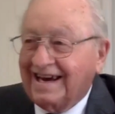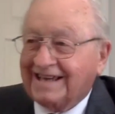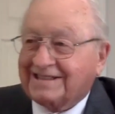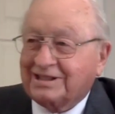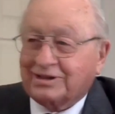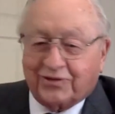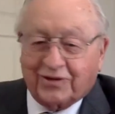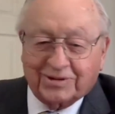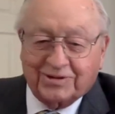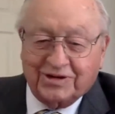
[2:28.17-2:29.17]
That's his
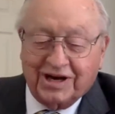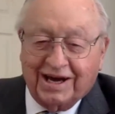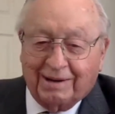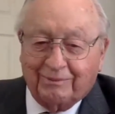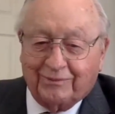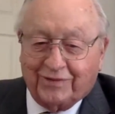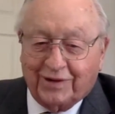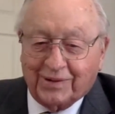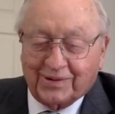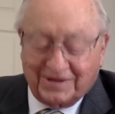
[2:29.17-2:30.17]
first jab,
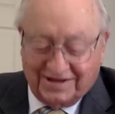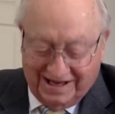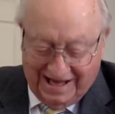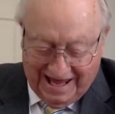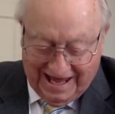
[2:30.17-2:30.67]
folks.